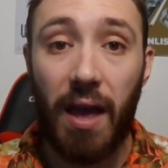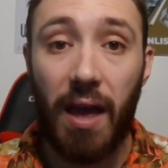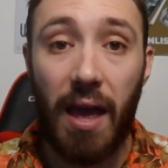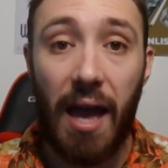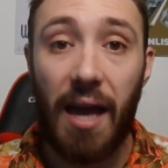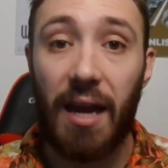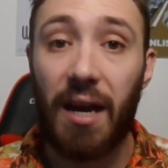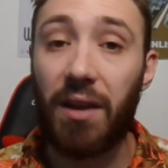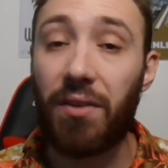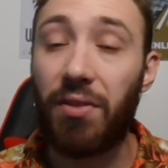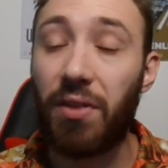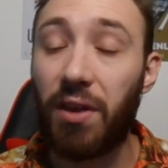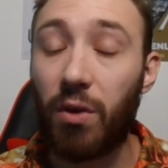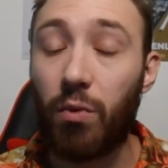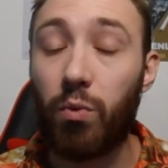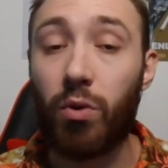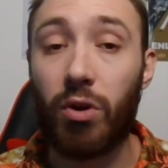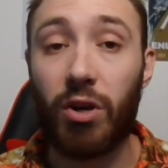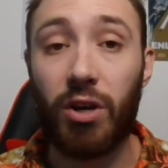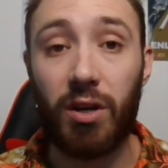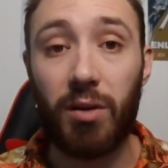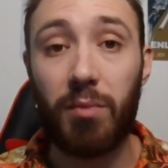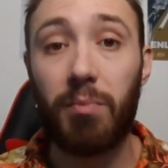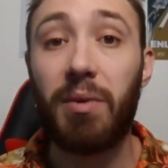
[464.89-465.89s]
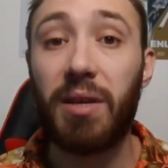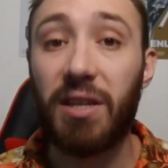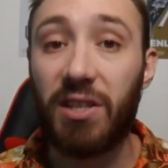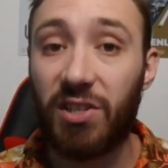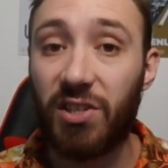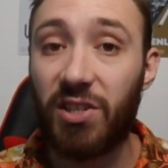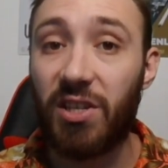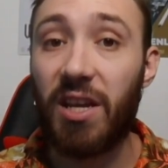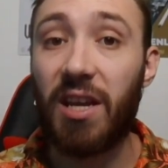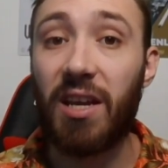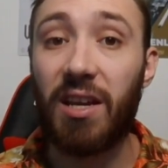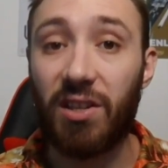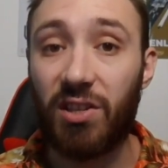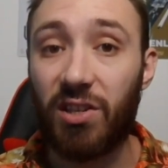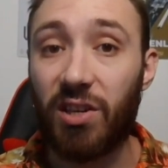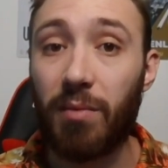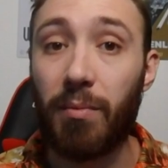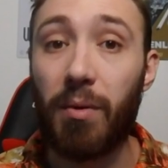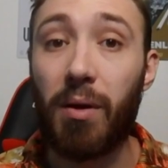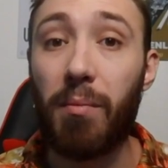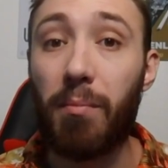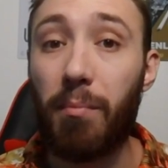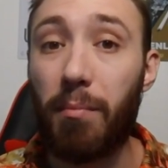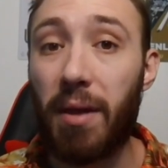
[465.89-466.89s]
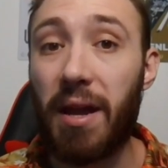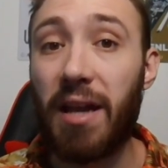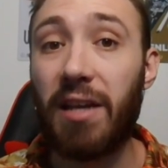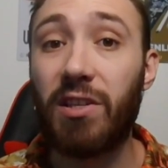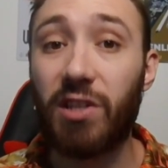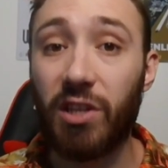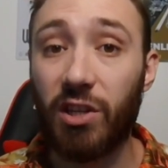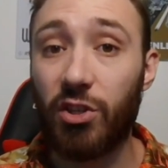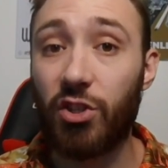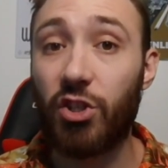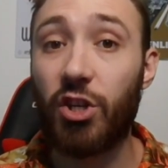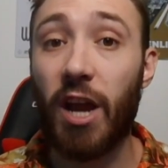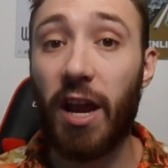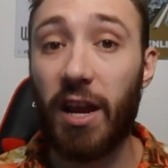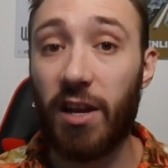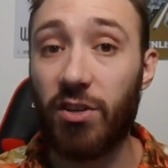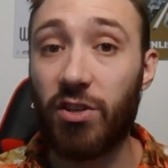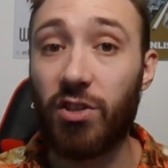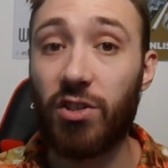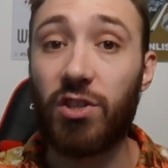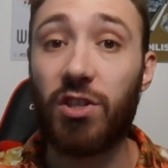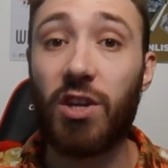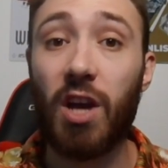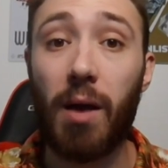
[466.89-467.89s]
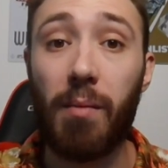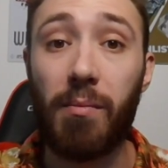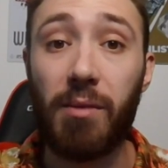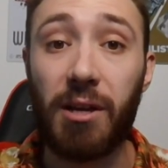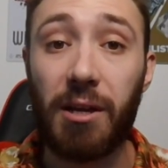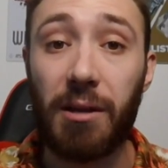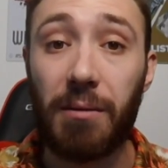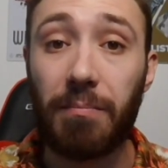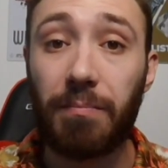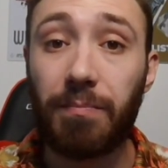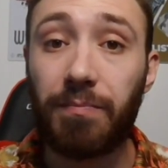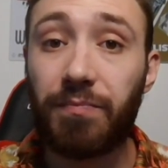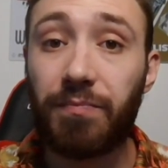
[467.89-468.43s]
And I think we're going to be seeing some amazing changes coming